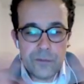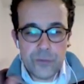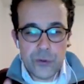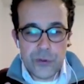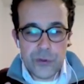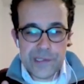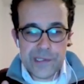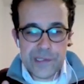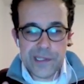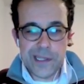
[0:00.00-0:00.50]

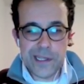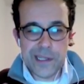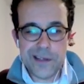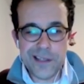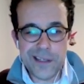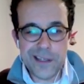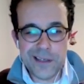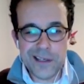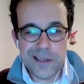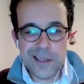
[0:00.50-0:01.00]
versed
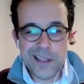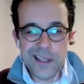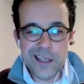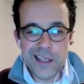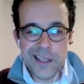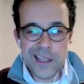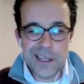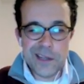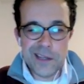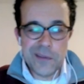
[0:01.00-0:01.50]
in
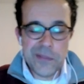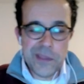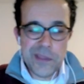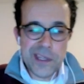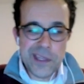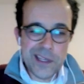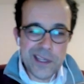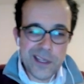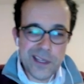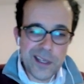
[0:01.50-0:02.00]

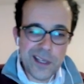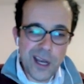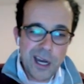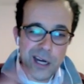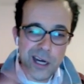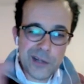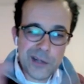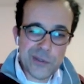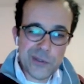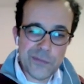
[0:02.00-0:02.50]
the
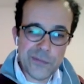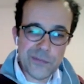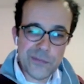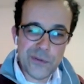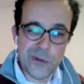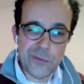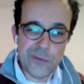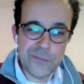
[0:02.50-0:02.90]
art of